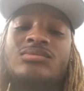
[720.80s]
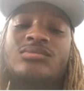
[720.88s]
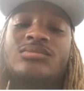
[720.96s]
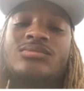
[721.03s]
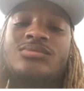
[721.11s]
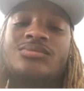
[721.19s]

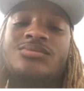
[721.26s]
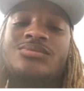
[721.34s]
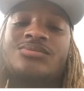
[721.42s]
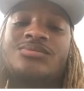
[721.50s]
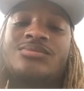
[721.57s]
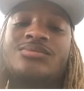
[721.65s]

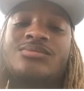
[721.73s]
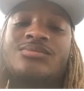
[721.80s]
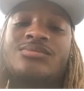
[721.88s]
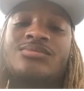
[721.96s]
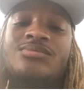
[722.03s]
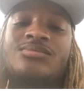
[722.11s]

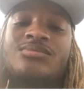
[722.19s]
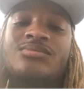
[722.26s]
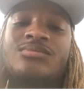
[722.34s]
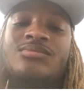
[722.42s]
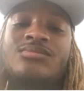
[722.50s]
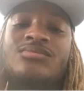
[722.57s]

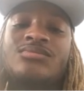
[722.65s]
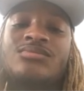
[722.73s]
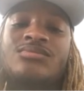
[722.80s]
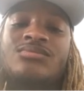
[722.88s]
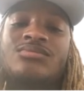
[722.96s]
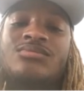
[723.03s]

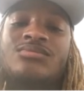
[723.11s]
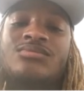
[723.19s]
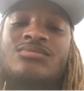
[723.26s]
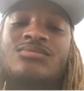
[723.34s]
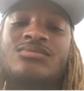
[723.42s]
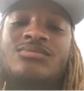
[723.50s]

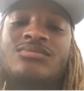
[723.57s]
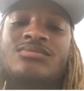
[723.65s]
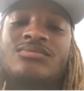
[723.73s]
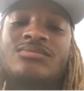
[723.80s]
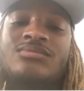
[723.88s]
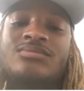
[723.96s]

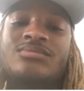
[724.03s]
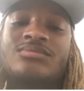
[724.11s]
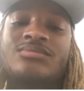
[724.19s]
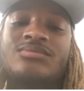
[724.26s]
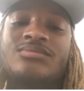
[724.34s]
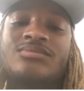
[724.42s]

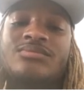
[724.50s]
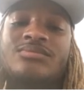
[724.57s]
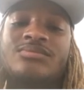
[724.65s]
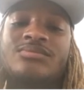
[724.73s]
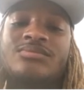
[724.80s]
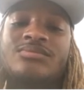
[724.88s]

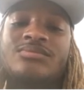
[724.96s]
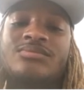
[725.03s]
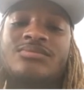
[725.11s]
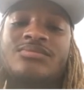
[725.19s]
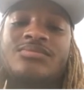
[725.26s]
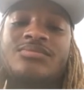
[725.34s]

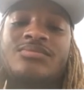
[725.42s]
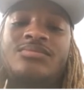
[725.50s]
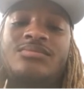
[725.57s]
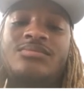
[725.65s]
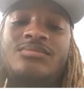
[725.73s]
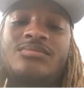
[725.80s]

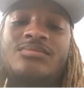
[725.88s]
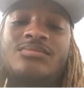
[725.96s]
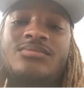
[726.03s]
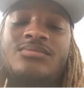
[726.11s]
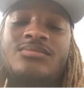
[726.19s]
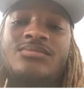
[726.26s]

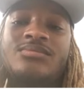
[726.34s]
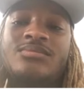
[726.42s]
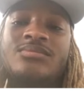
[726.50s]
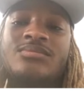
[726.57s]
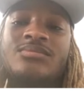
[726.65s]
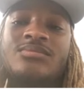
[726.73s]

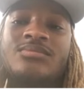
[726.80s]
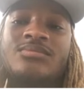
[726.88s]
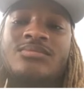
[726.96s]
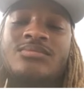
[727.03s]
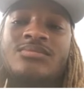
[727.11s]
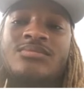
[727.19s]

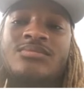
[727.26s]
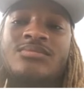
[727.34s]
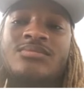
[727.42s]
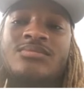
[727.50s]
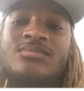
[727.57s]
[no speech]